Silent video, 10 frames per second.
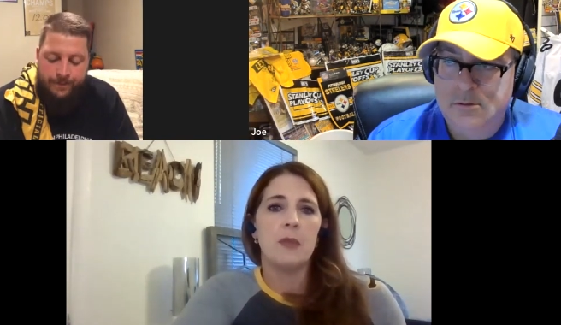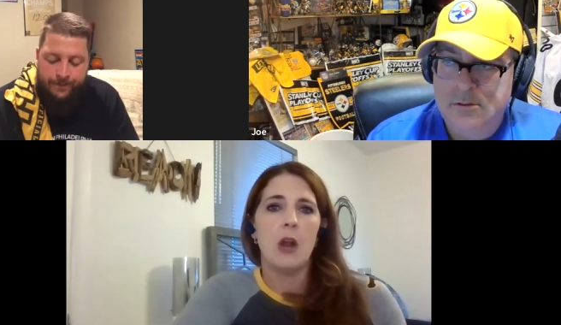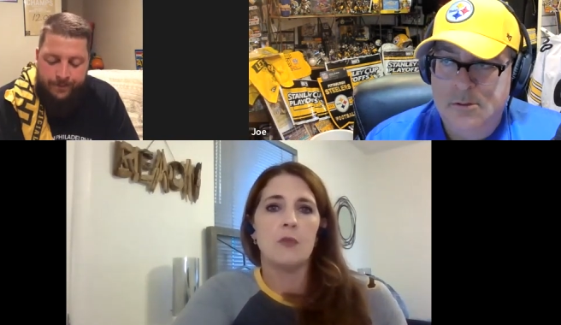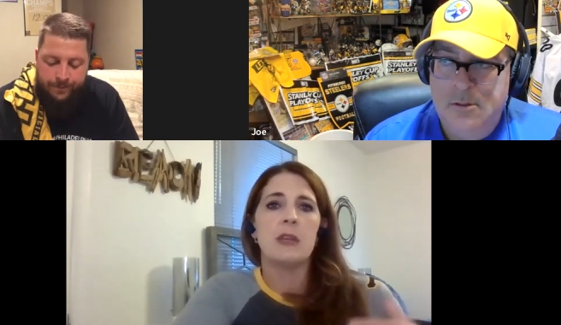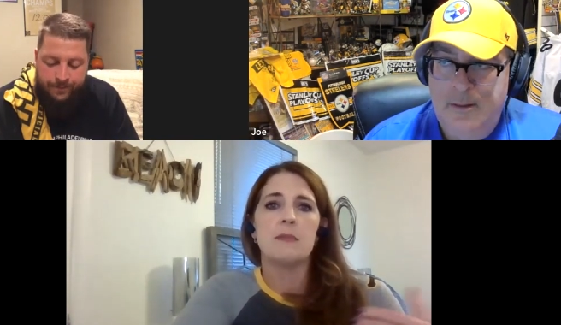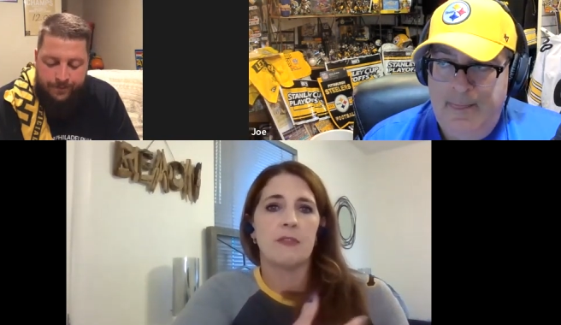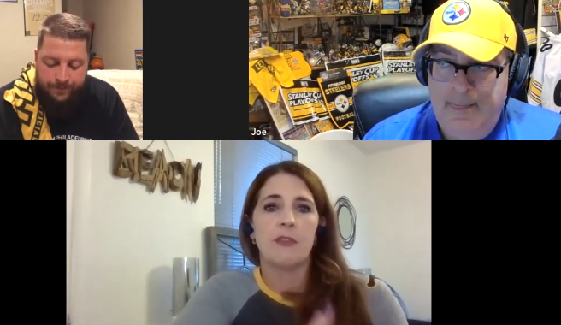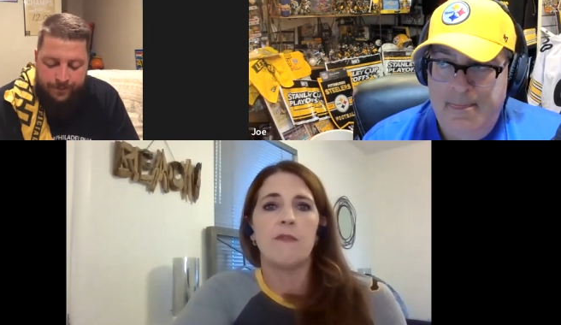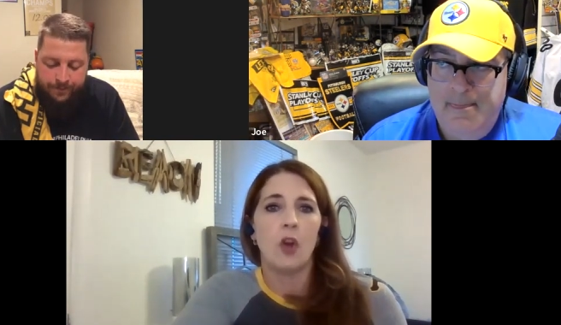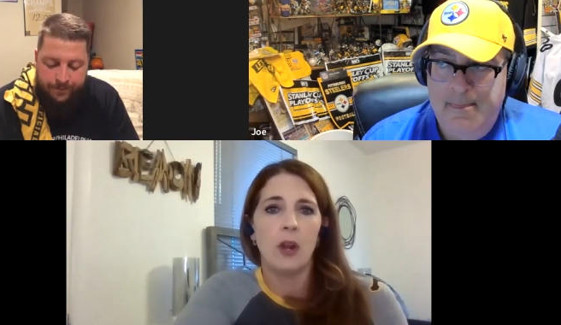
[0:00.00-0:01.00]
Speaker 1: you know, teams
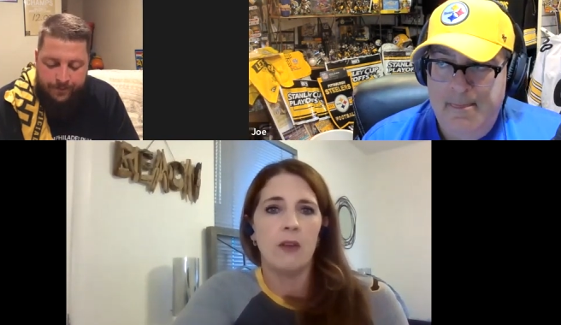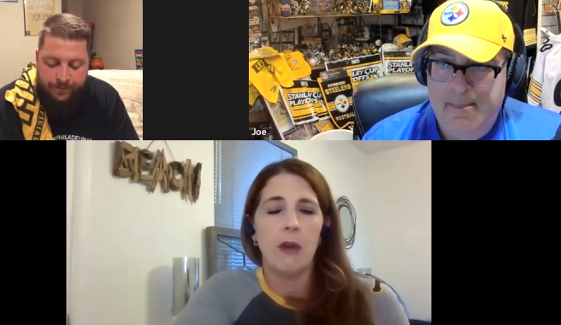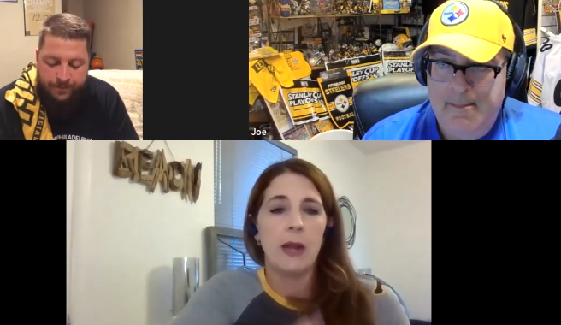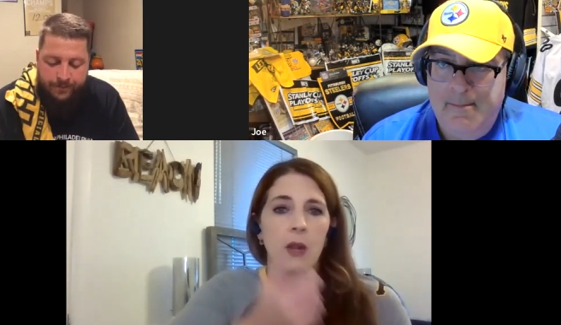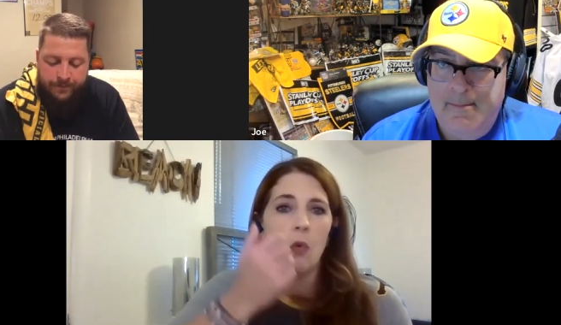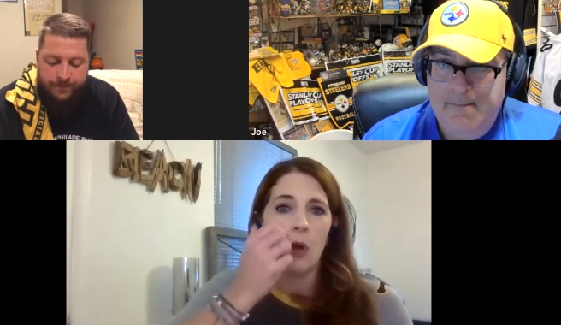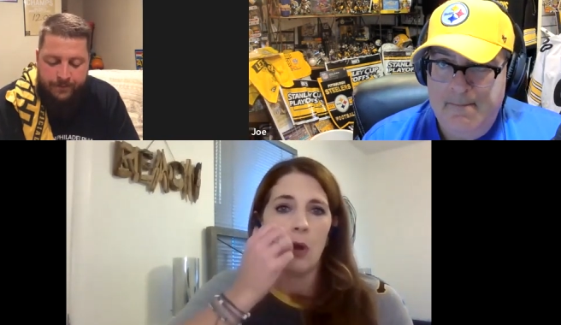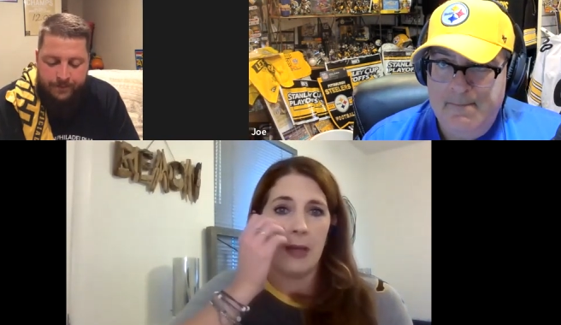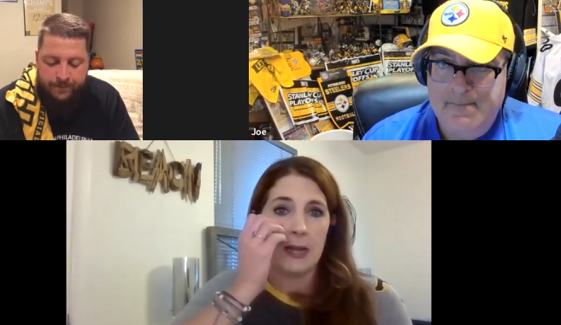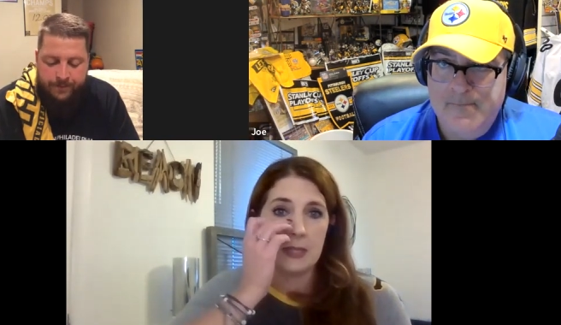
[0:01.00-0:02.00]
have converted running
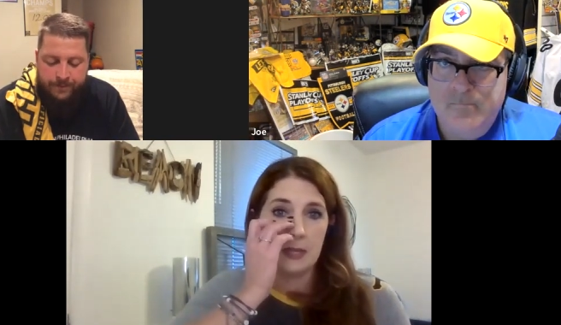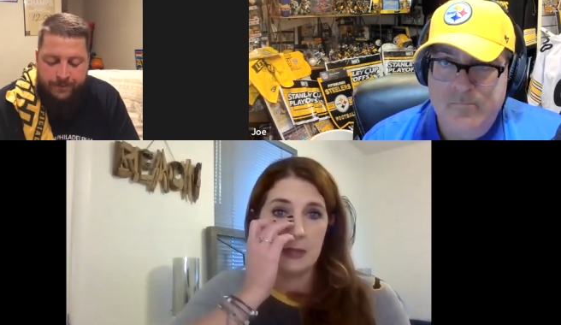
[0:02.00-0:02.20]
quarterbacks